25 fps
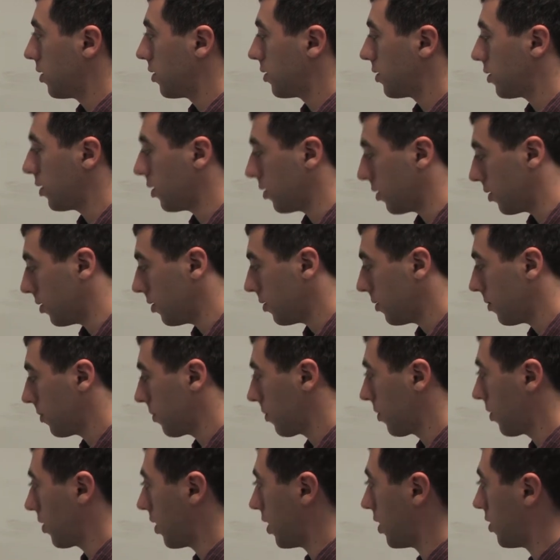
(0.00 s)
So
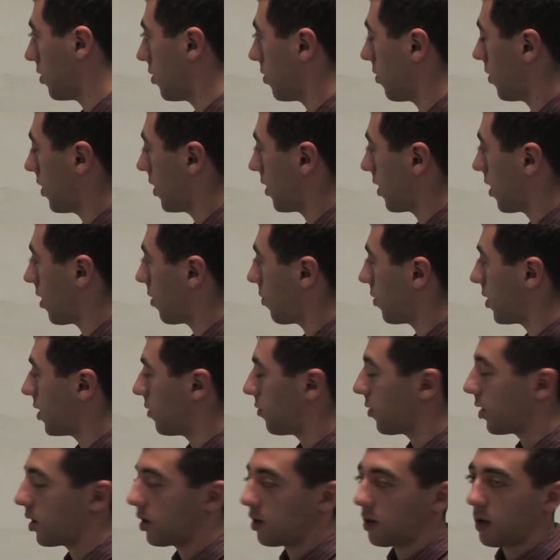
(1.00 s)
in doing that, we
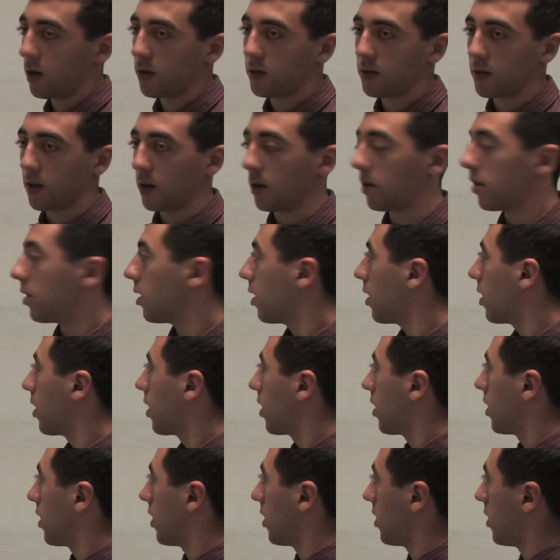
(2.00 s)
realize that
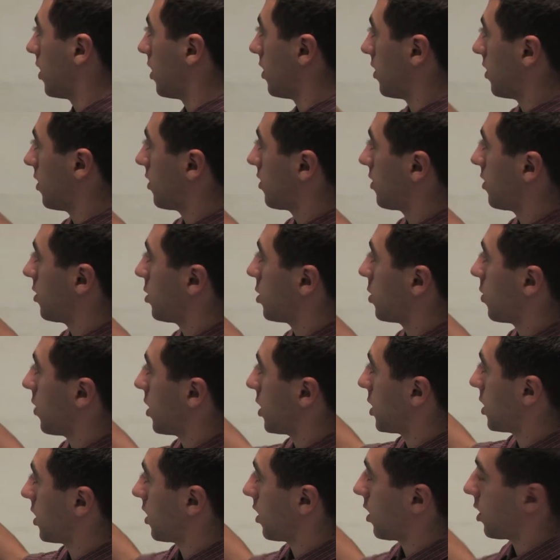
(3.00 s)
in this
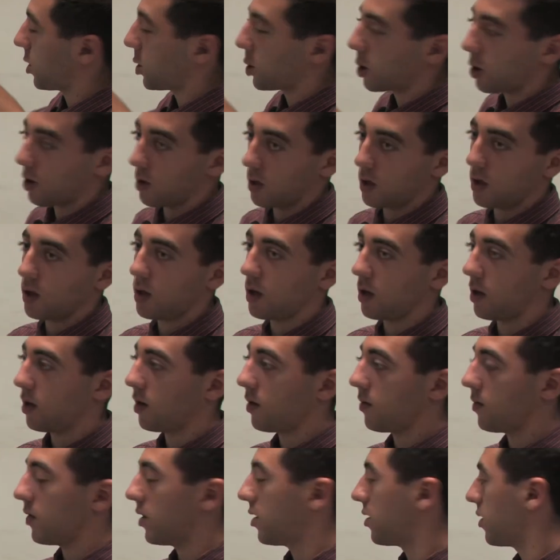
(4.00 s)
situation that I showed
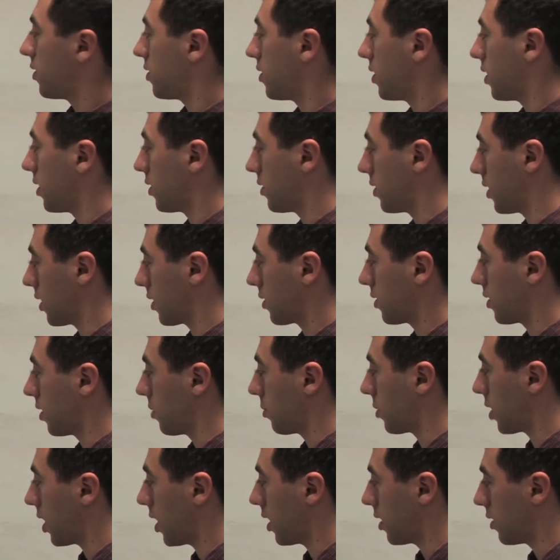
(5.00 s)
here, this is the exact
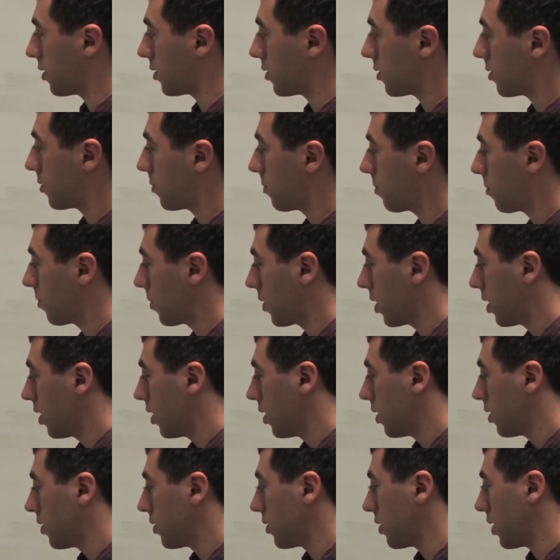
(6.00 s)
same case.
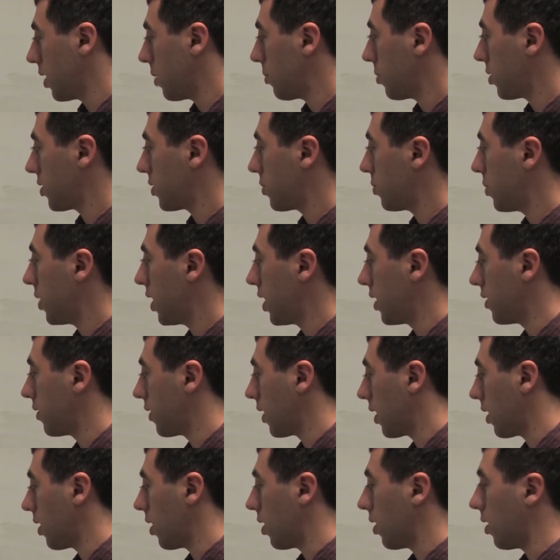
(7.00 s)
So that must mean
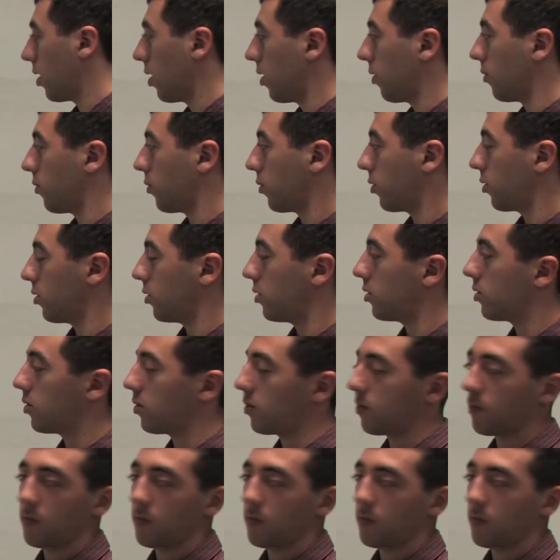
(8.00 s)
that a root